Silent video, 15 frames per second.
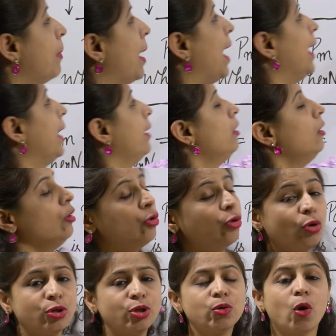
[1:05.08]
my
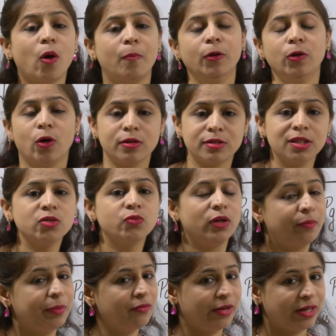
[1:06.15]
rotor copper losses
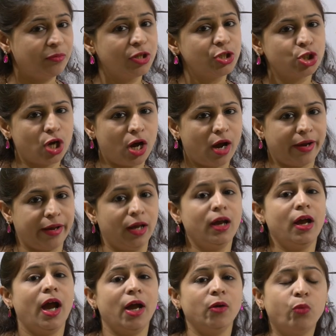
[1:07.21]
will be very much high,
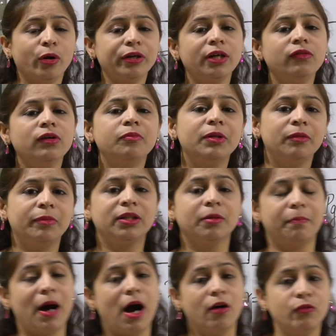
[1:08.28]
and whatever will be
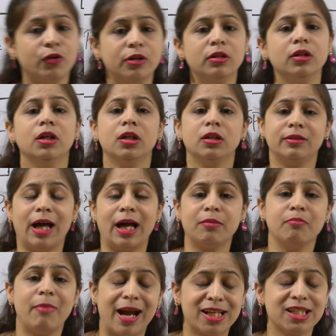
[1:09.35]
the power,
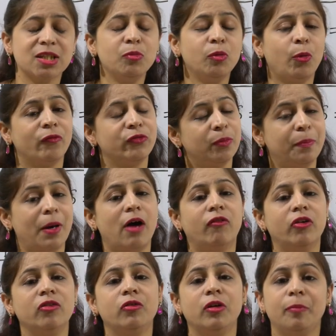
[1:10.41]
that maximum of the
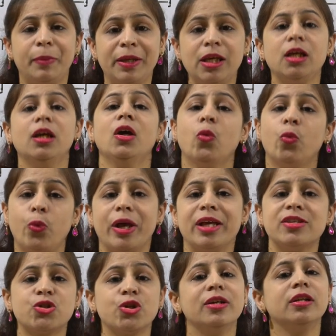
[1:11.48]
power will be
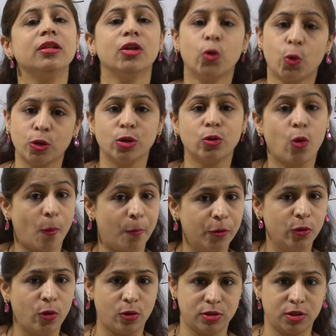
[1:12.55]
wasted in the rotor
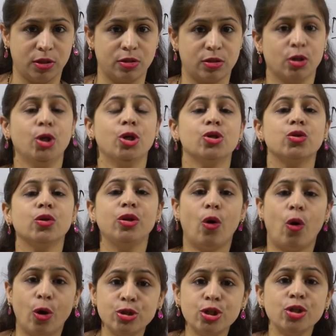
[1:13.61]
copper losses. So in
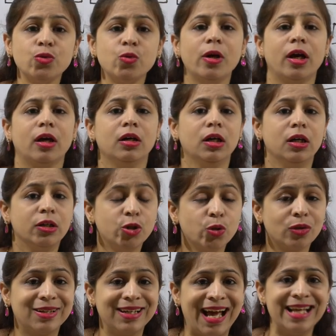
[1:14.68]
order to
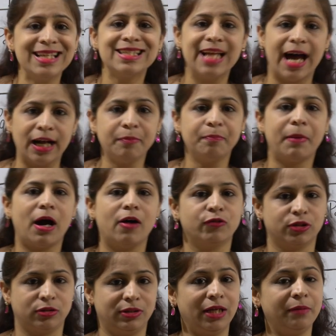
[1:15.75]
utilize that
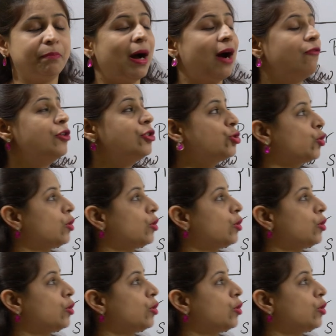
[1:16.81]
power, that power